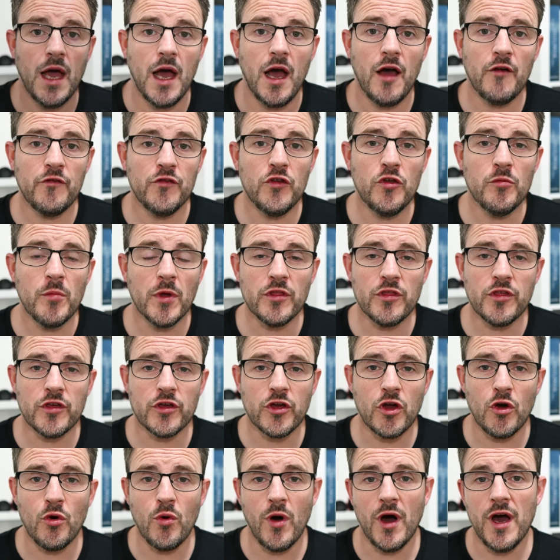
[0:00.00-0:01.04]
A few months
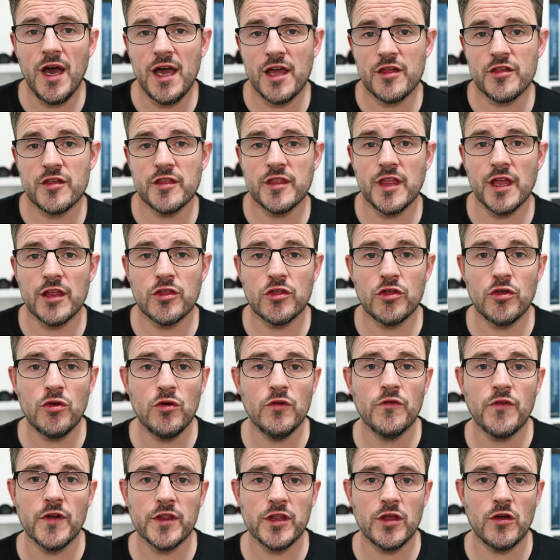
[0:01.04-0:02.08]
ago, I actually did
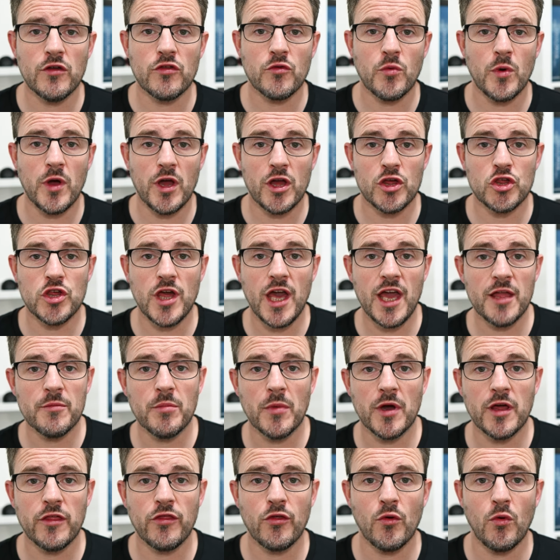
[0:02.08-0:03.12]
two videos where I shared
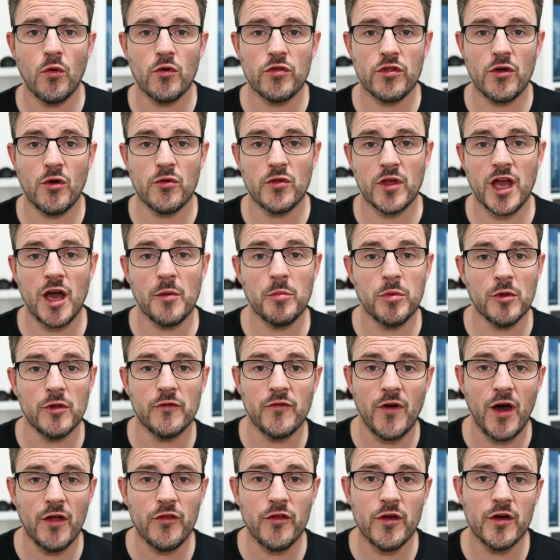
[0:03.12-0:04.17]
my thoughts on a couple
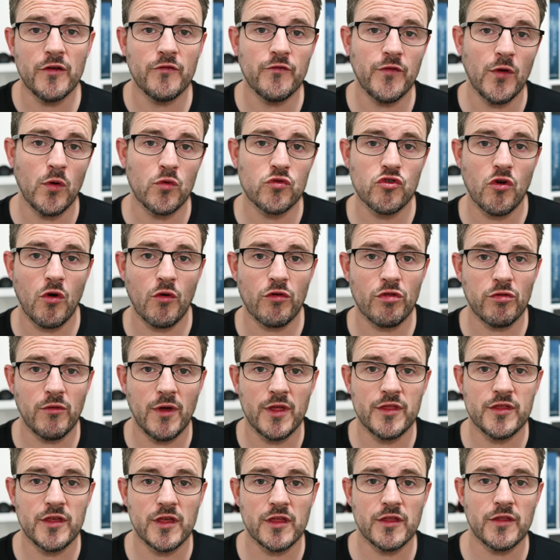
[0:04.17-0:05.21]
of other Viltrox
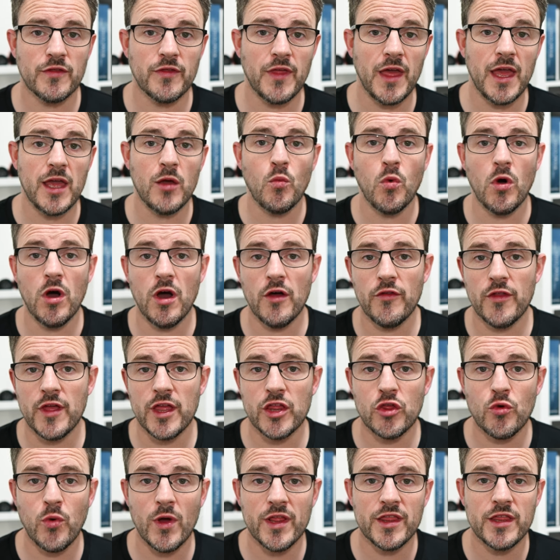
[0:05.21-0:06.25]
lenses. They were
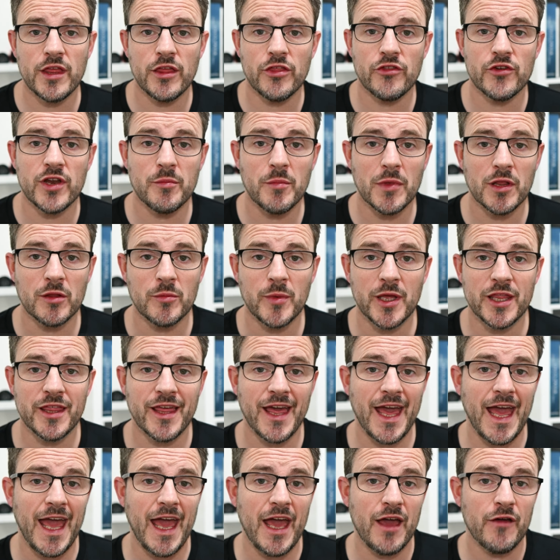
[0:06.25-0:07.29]
the
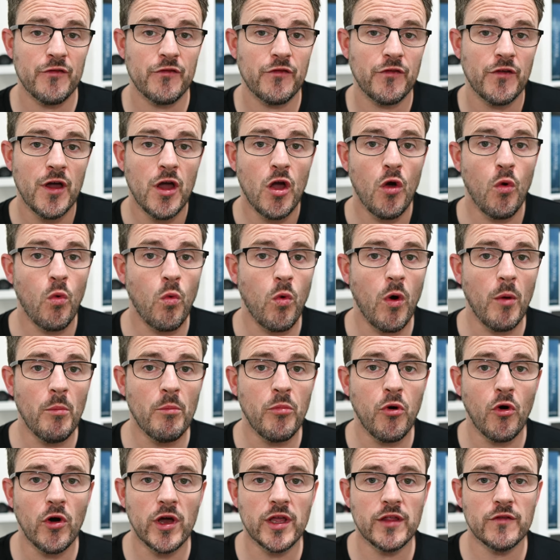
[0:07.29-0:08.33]
23mm
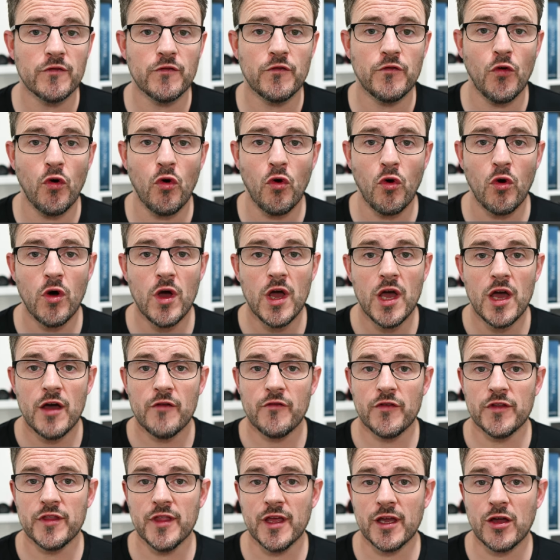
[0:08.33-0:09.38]
f1.4 for
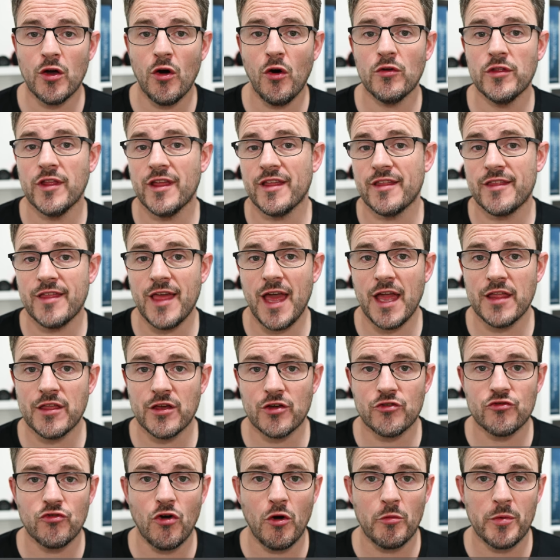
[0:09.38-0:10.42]
Nikon Z
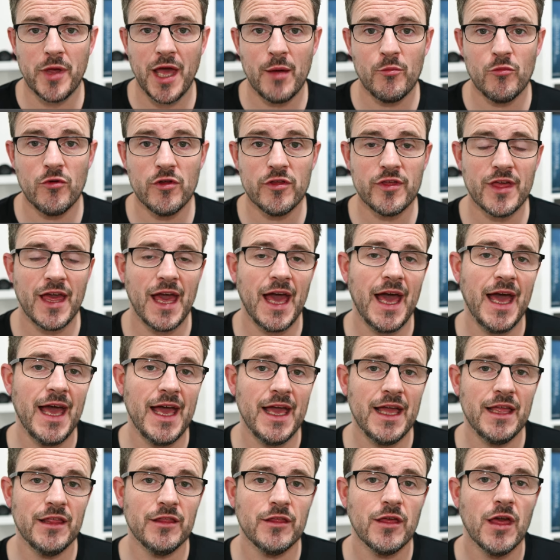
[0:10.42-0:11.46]
crop cameras
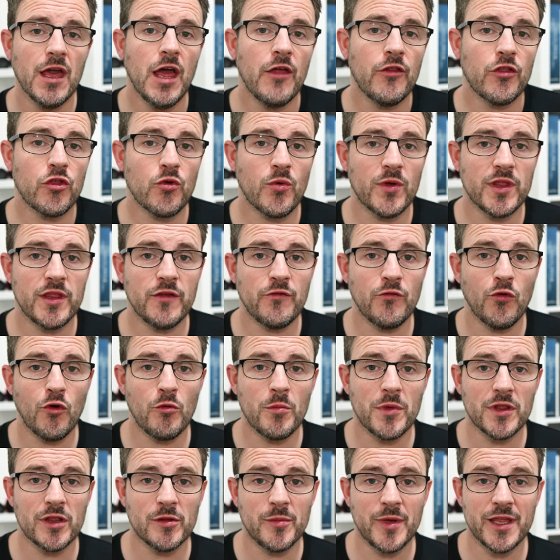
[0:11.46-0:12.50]
and the
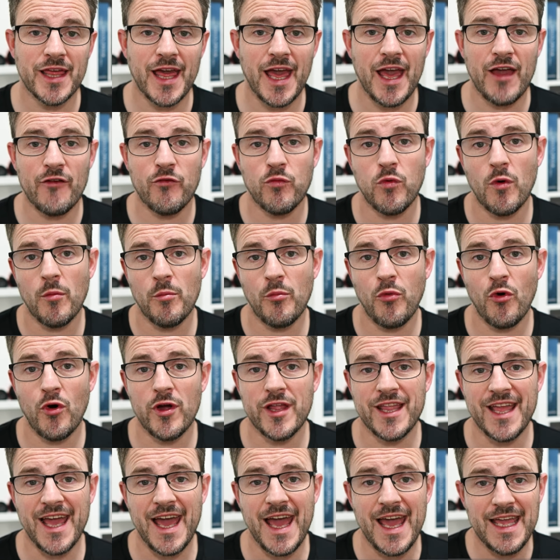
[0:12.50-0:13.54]
24mm
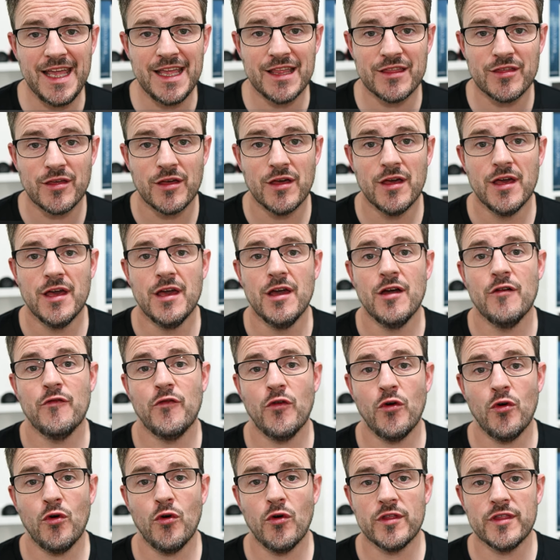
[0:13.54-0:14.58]
f1.8
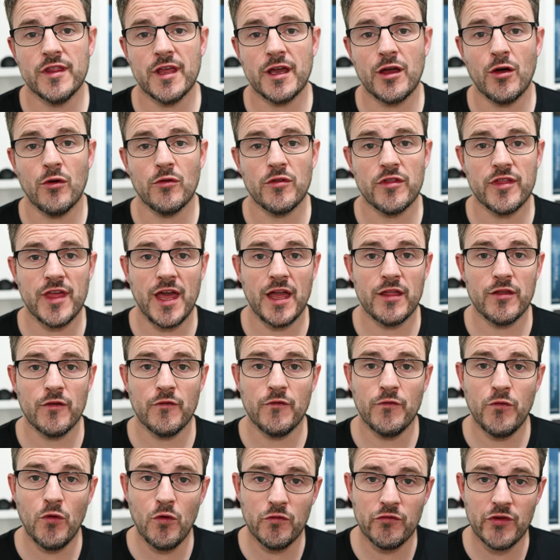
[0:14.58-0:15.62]
for Nikon Z
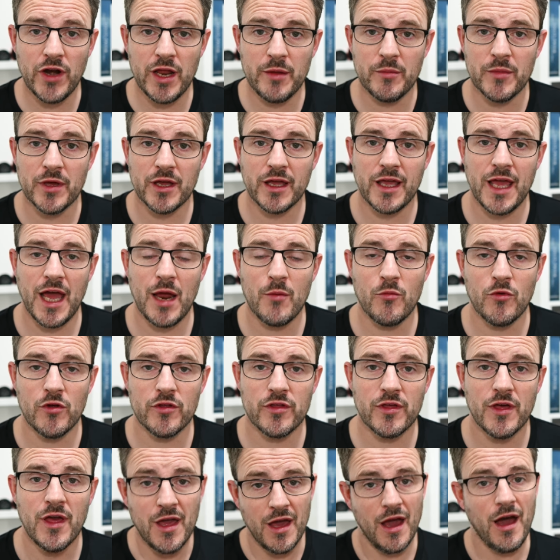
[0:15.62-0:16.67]
full frame
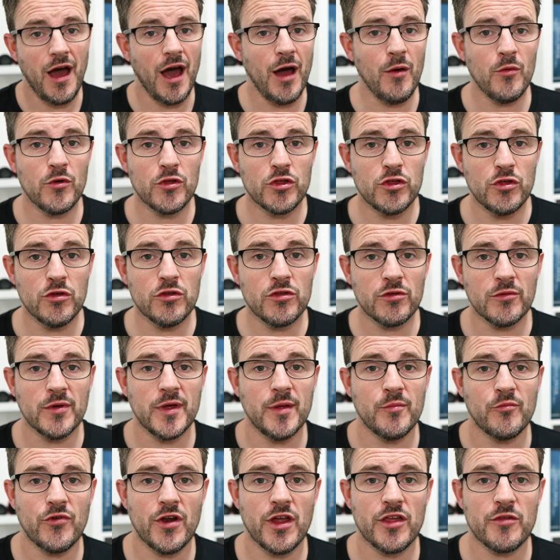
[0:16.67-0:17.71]
cameras. I was hugely
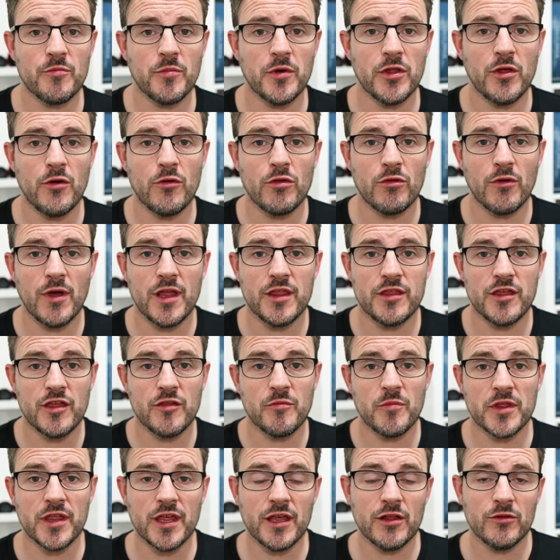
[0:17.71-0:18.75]
impressed by those lenses,
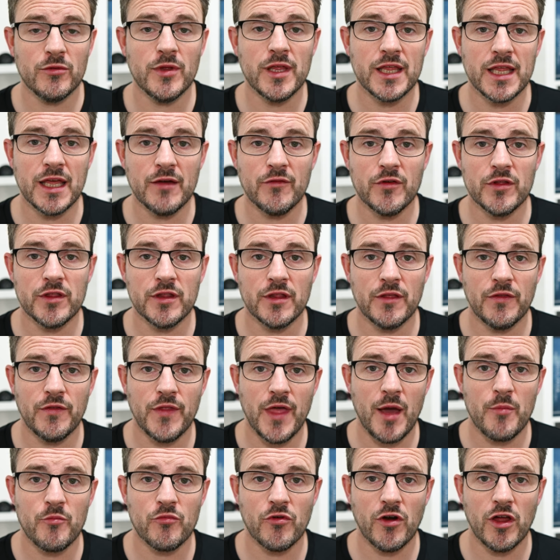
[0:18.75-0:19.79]
particularly given
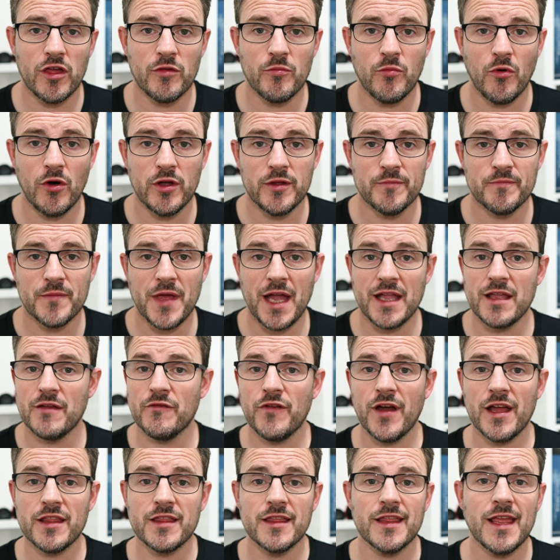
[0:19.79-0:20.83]
their price point. And in
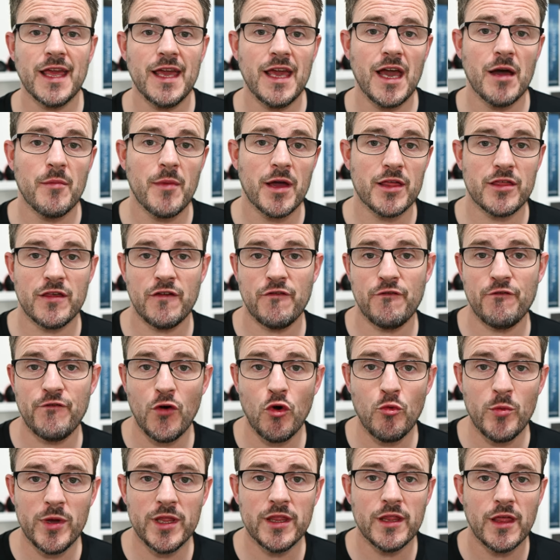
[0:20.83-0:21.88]
fact, today I'm actually
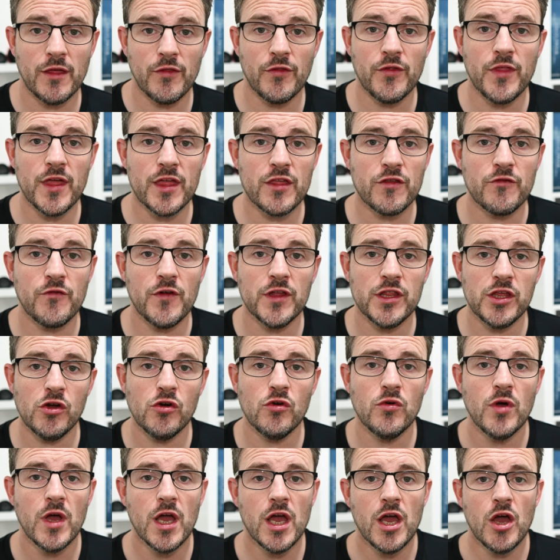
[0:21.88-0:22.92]
filming this
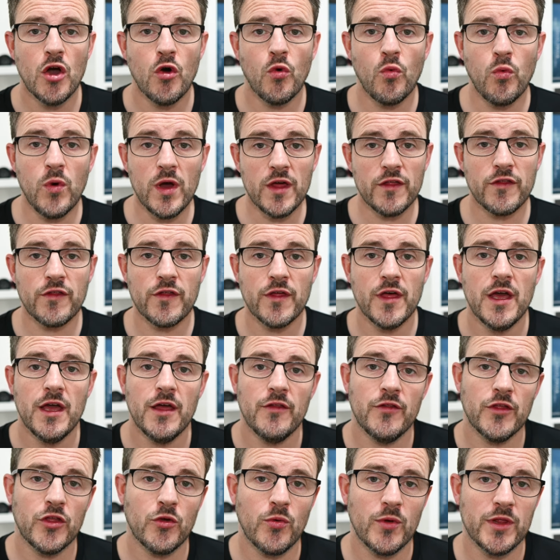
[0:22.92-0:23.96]
video with
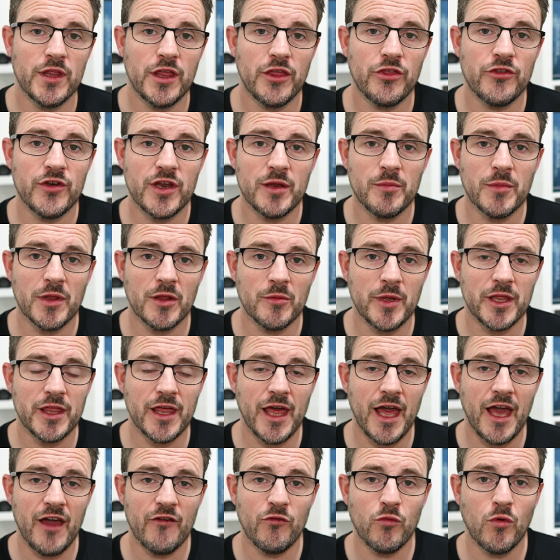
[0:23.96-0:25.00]
the
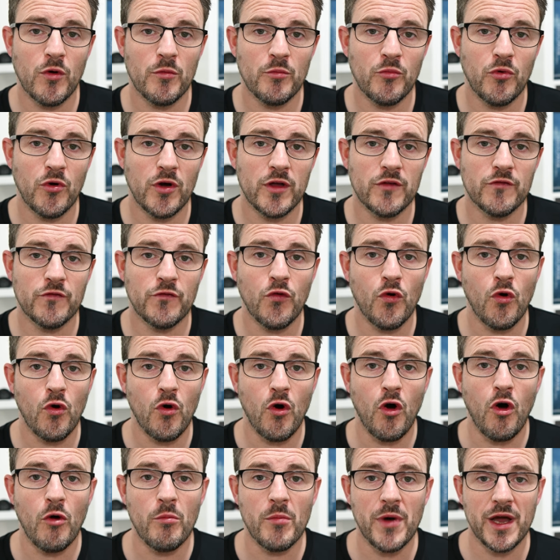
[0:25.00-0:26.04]
23mm f1.4
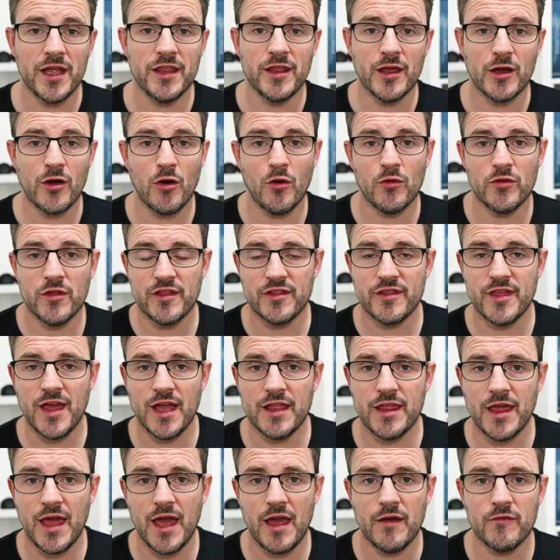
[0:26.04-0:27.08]
on my Nikon
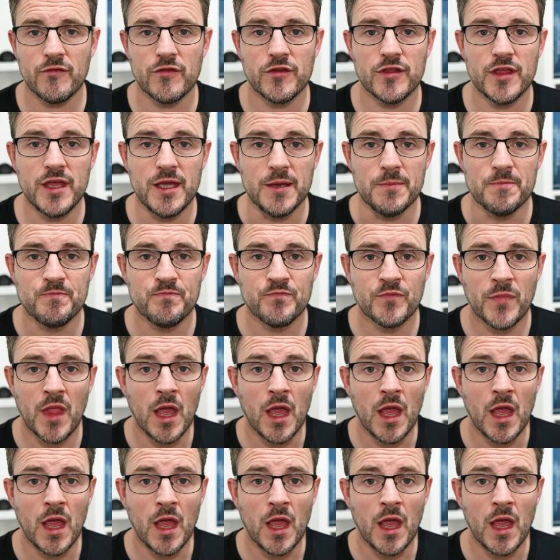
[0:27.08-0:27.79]
ZFC.